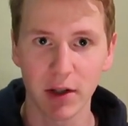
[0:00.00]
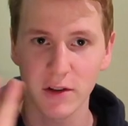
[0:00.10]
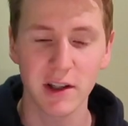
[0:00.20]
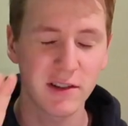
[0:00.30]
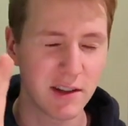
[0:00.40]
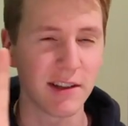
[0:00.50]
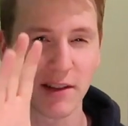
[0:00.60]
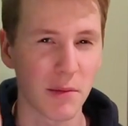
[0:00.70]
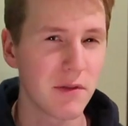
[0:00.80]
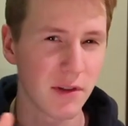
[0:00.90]
But you can see
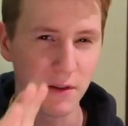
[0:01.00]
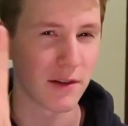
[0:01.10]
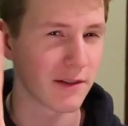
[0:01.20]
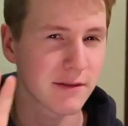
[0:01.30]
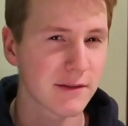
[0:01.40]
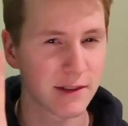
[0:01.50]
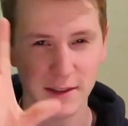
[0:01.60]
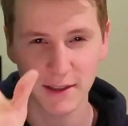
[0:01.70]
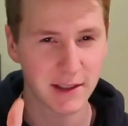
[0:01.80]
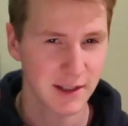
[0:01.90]
some of
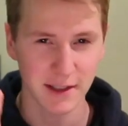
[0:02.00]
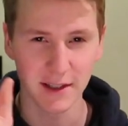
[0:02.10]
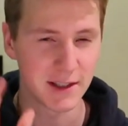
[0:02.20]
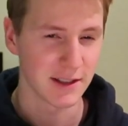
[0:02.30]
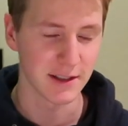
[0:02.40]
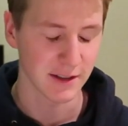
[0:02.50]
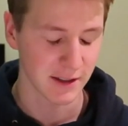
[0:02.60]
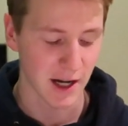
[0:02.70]
the